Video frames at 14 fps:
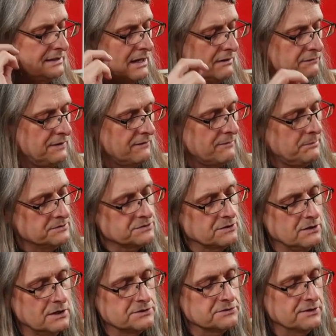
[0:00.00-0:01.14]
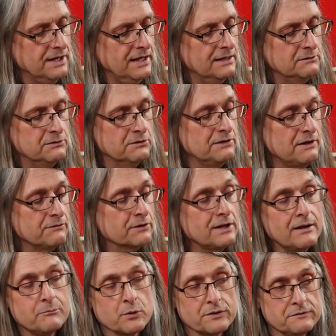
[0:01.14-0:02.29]
Now, if you have a bunch of cards in your hand, you're never going
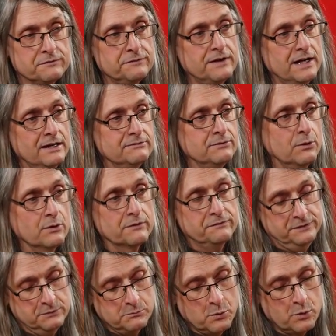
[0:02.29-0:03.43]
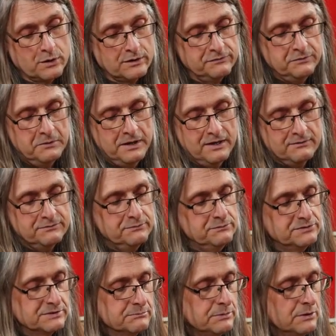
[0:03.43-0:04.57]
to have more than five or a few more if you have yeah.
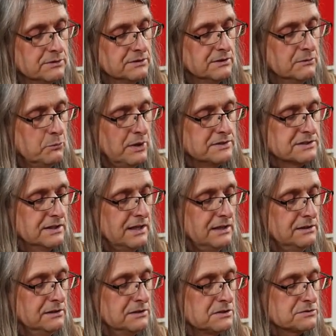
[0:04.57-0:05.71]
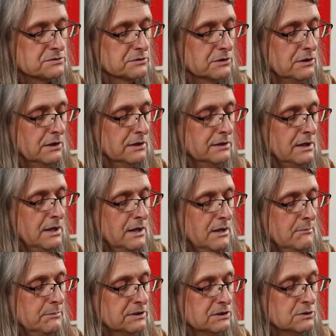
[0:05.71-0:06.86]
some uh, ways to gain an additional card.
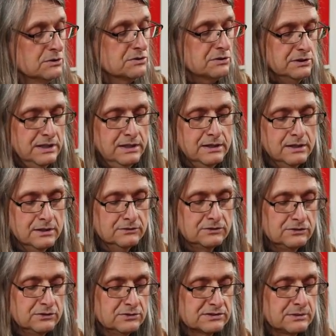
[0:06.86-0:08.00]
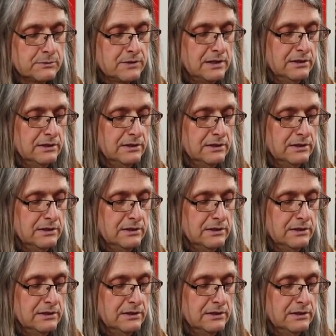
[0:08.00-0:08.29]
But usually, to do some of